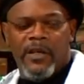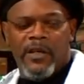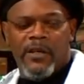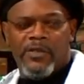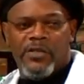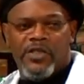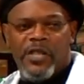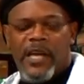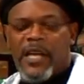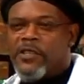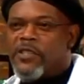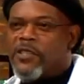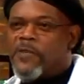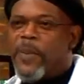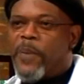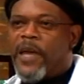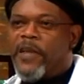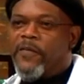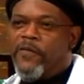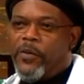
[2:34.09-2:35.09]
change is
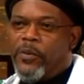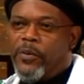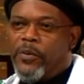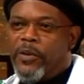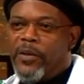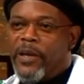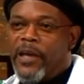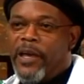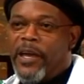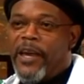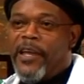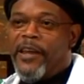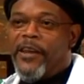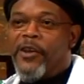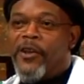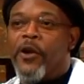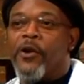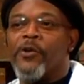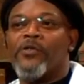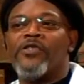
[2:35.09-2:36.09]
painful, and
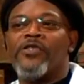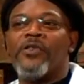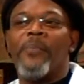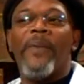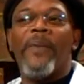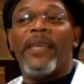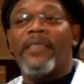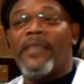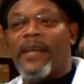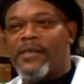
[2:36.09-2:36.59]
it hurts to make